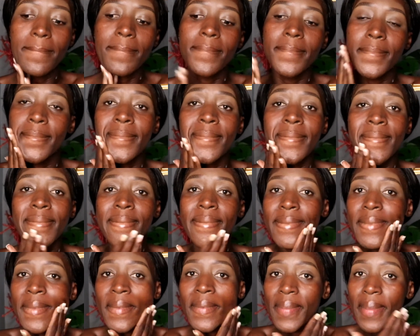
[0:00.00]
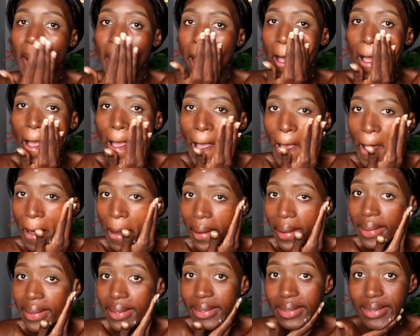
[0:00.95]
with these as a
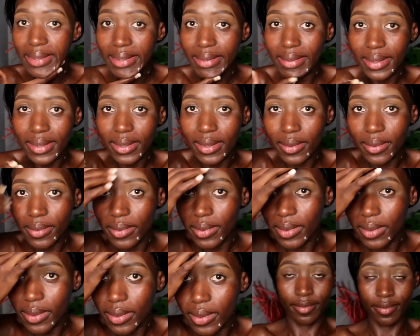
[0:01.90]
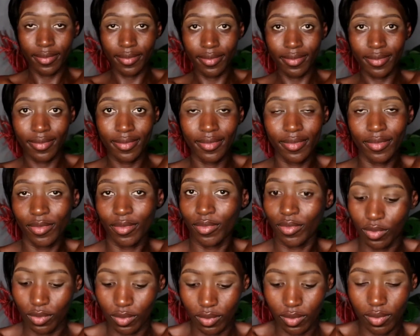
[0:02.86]
paste.
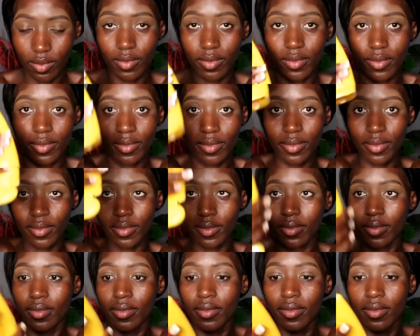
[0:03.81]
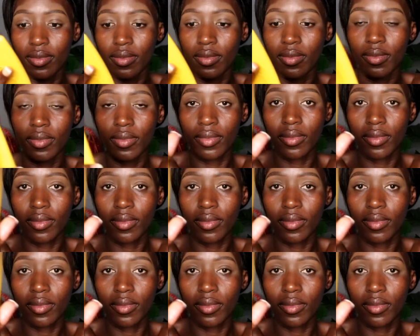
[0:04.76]
So the most essential